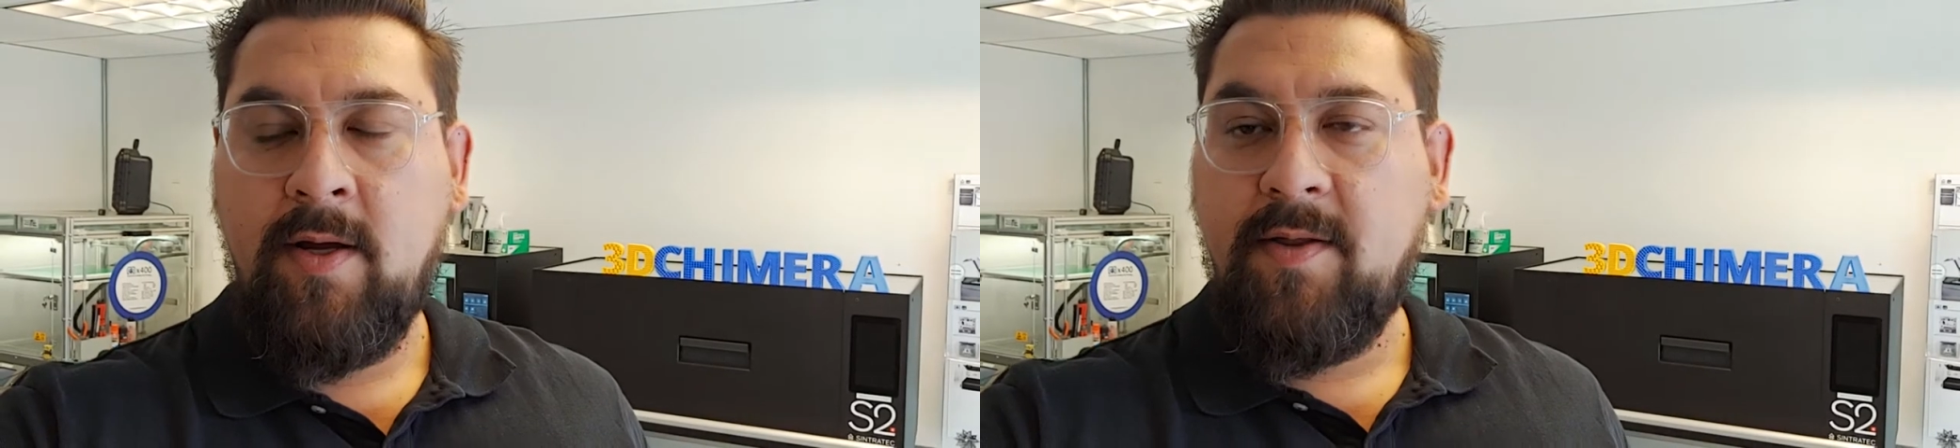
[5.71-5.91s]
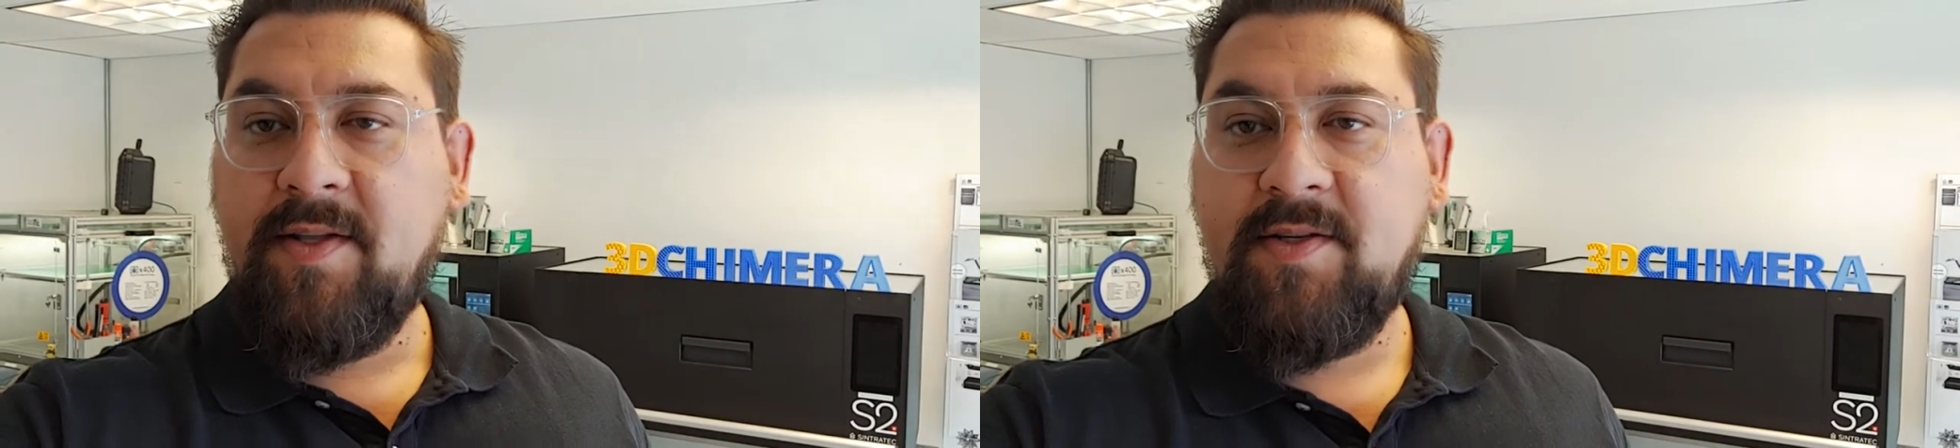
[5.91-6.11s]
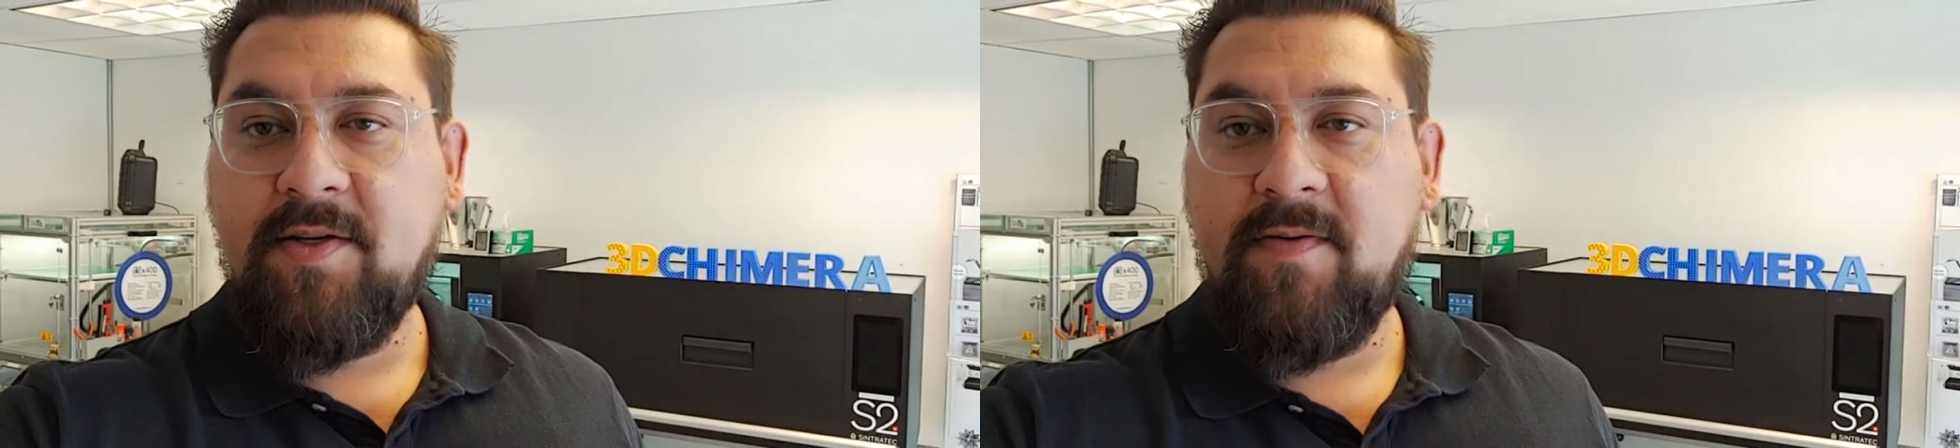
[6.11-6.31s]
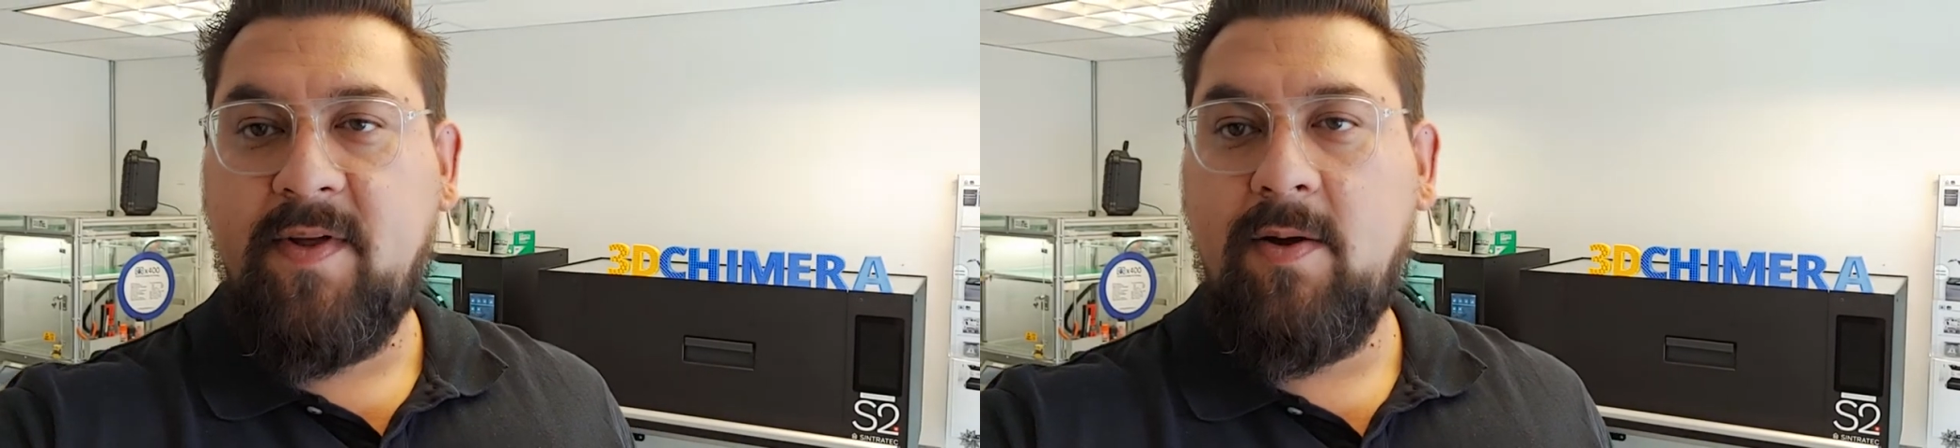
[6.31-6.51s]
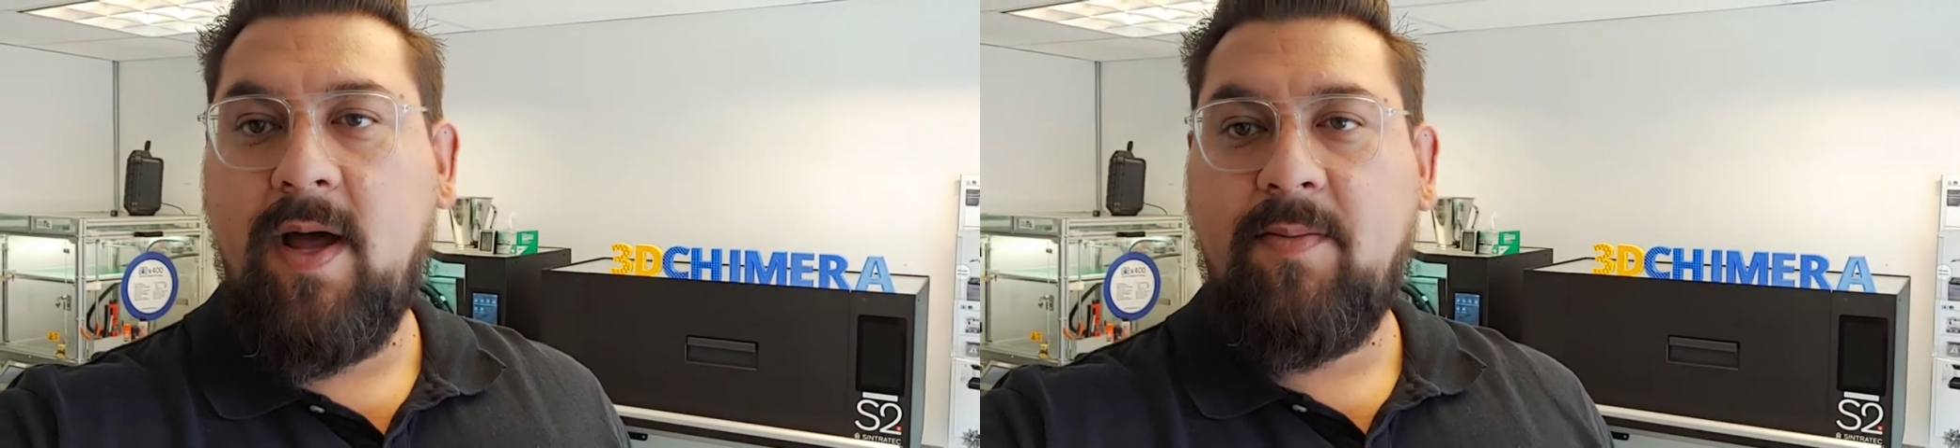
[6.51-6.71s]
This is our
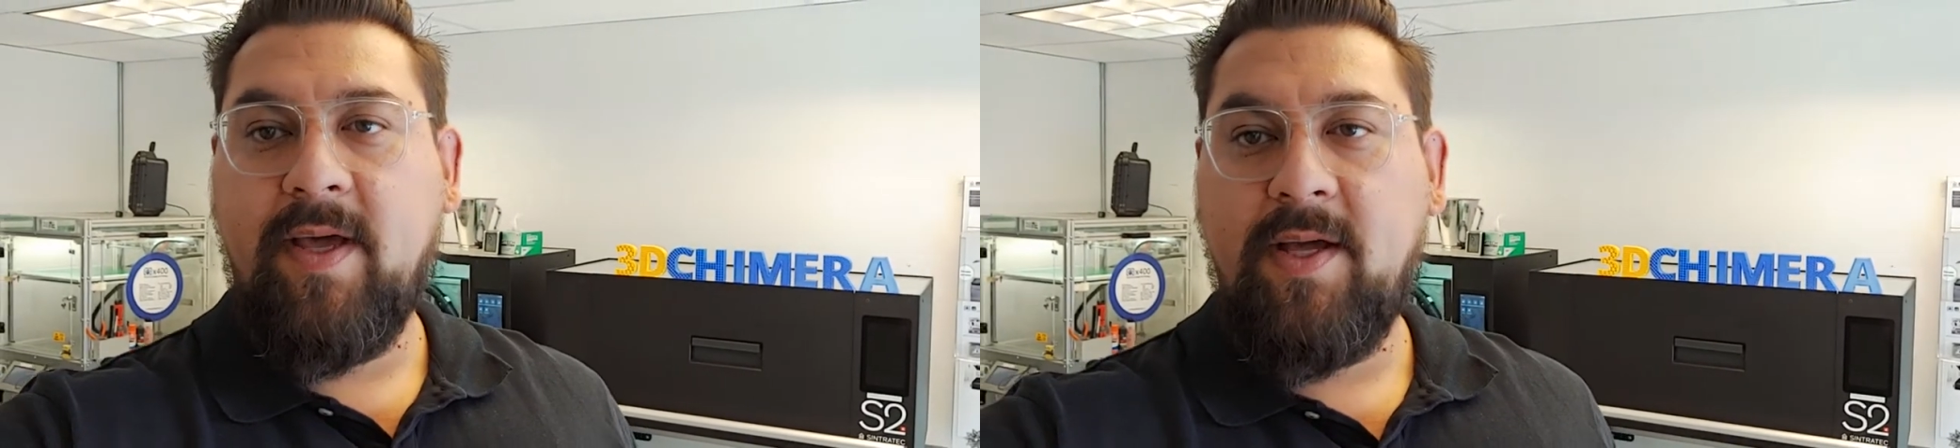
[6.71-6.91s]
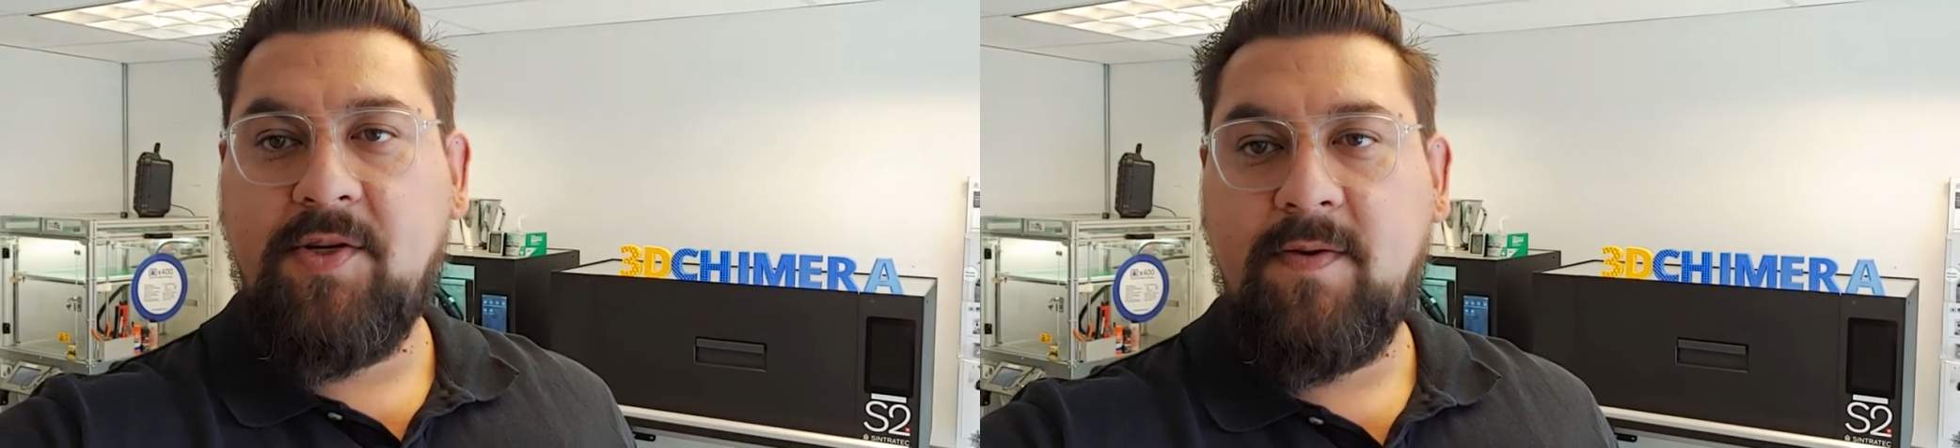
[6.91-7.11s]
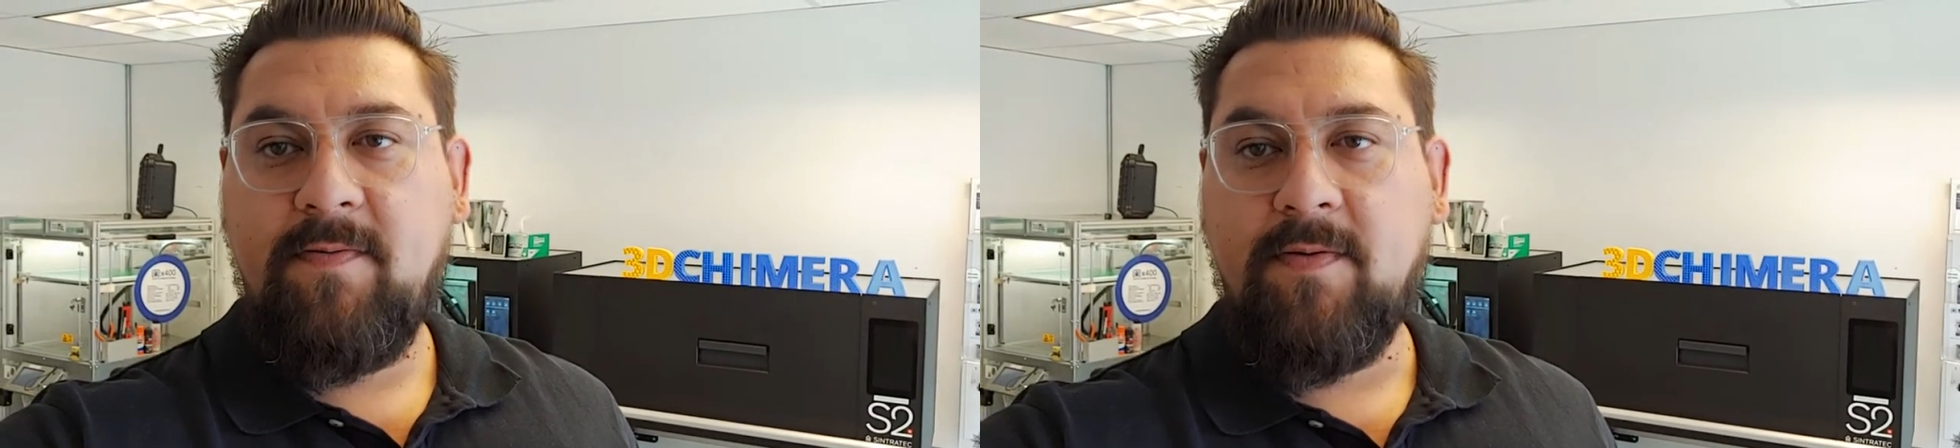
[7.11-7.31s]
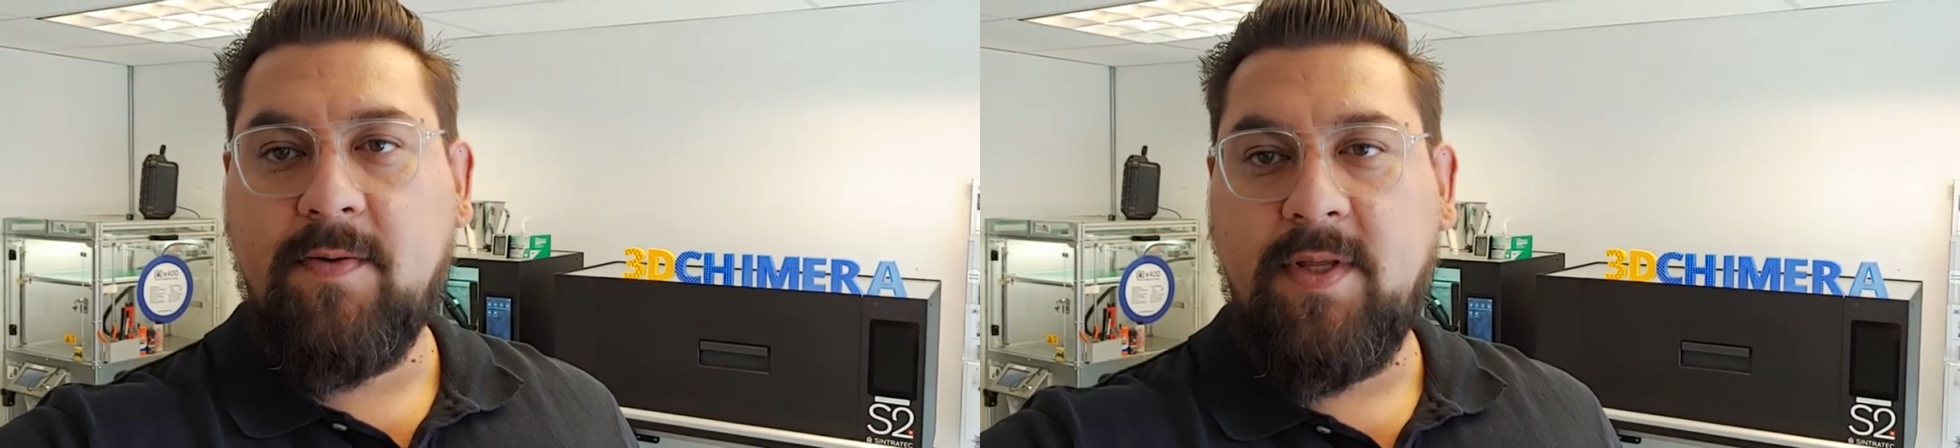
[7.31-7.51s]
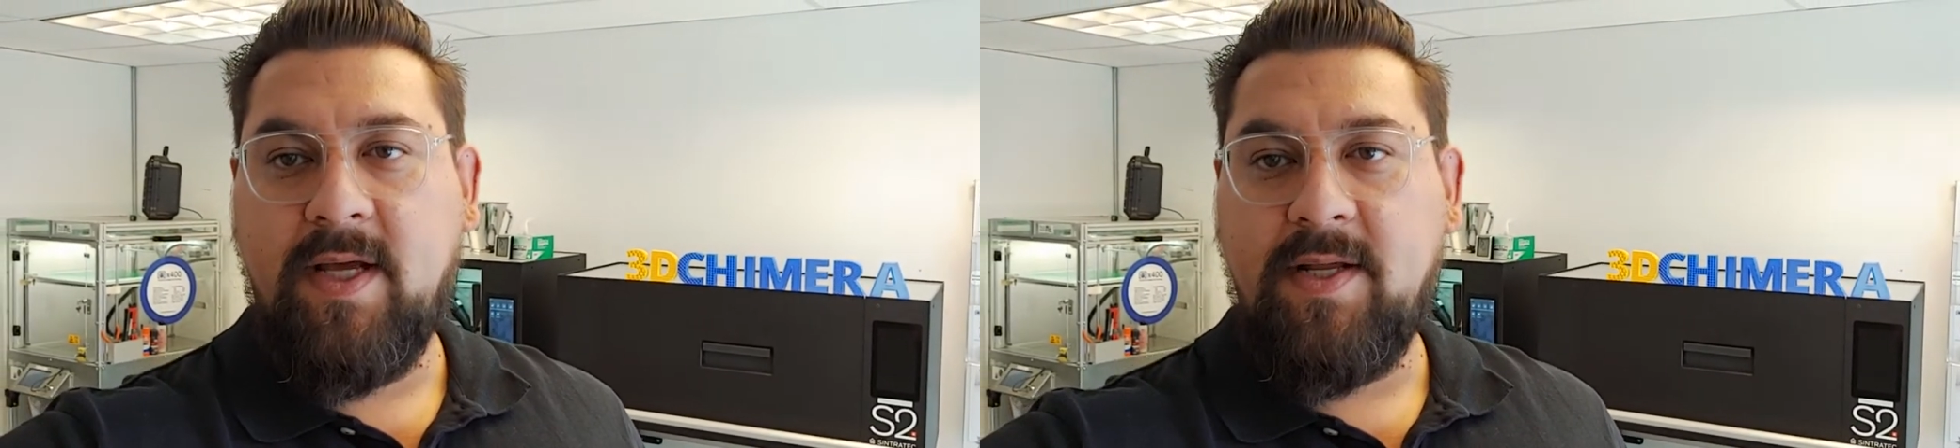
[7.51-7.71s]
video application
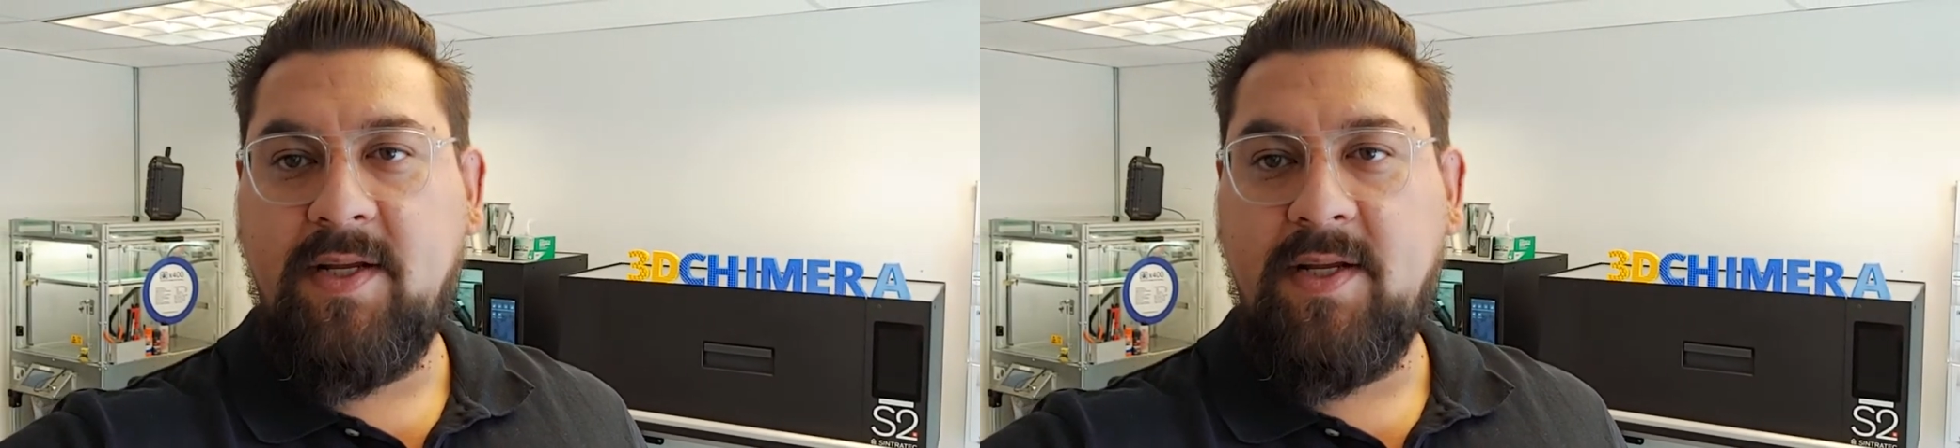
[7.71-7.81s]
for the